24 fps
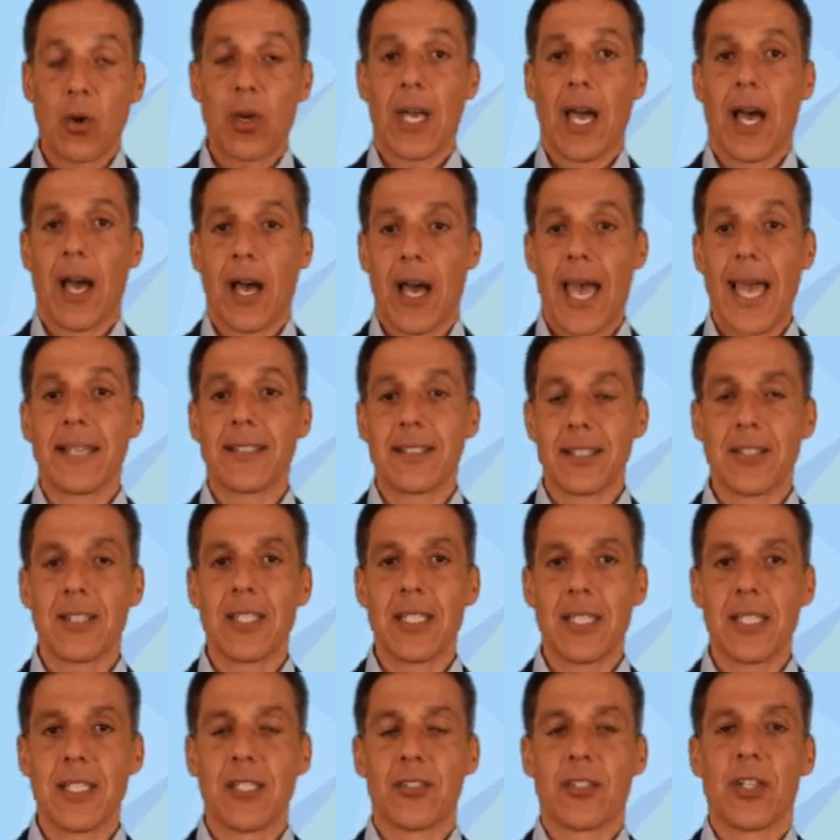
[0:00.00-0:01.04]
uh,
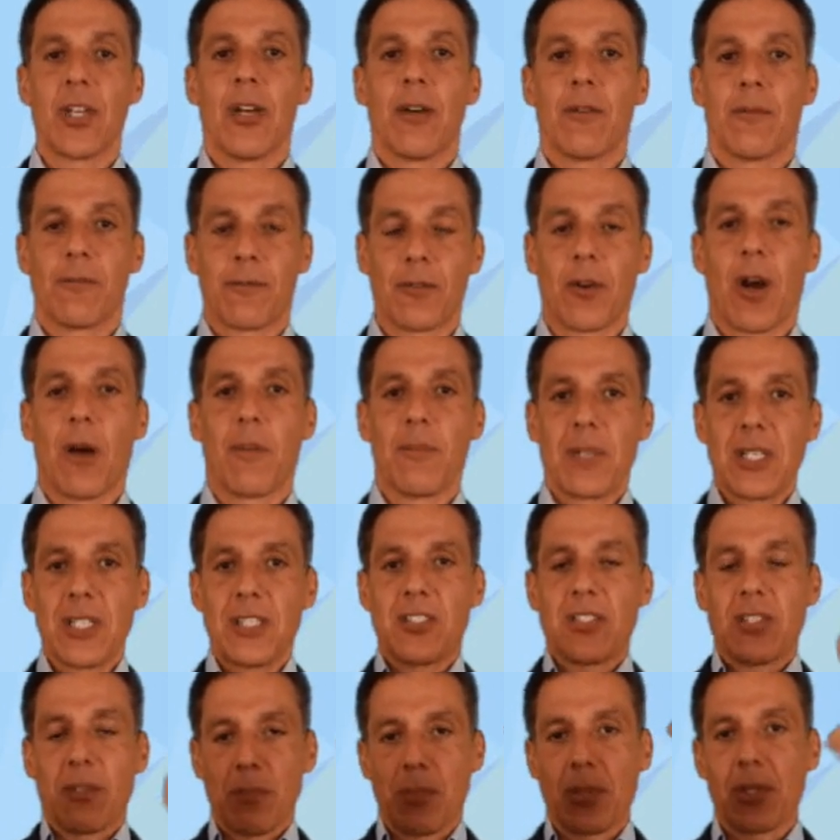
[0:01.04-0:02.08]
entities from these
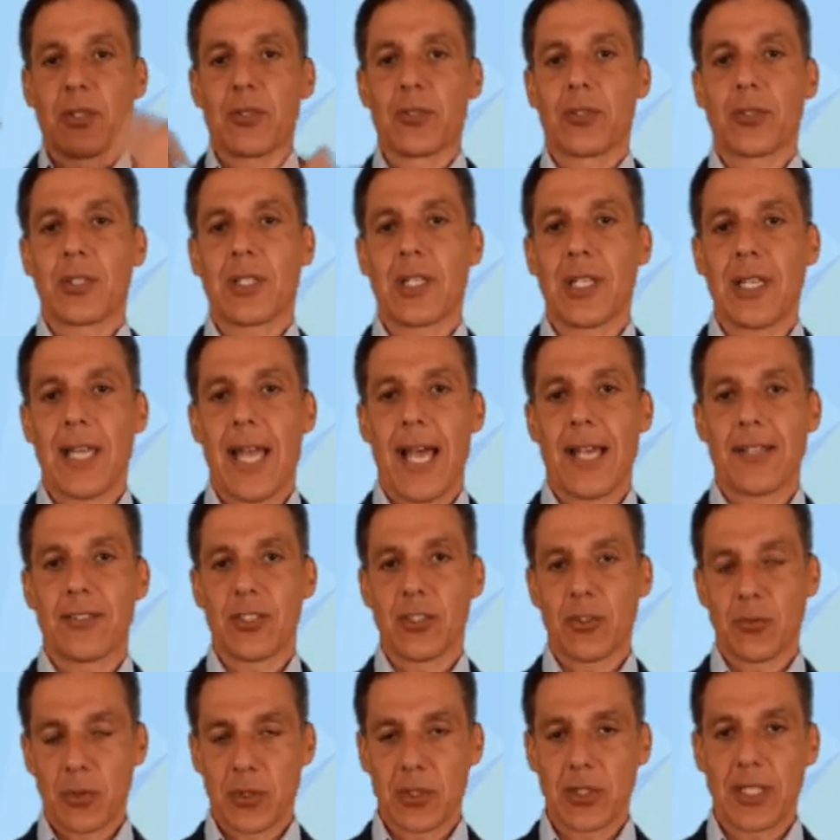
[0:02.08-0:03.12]
simpler
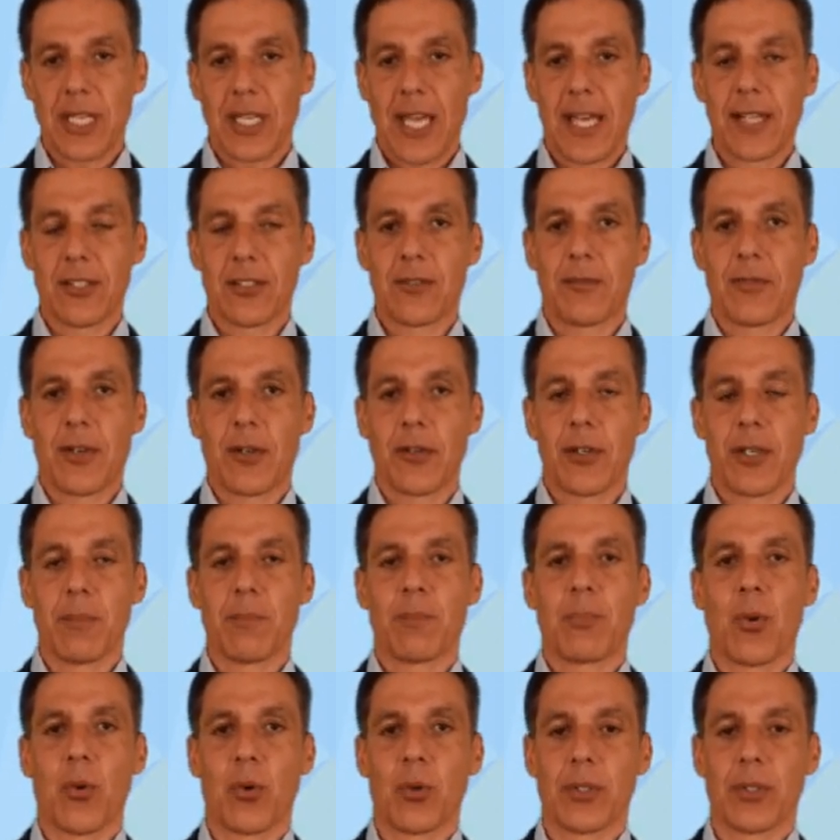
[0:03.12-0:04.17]
classes, which again is a very
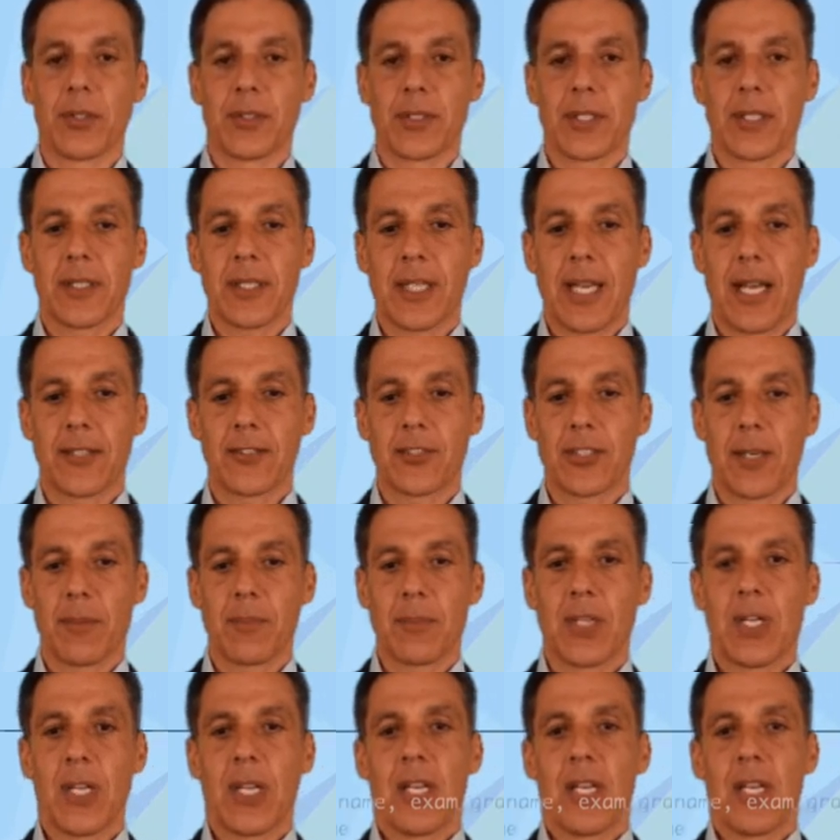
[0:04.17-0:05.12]
important concept.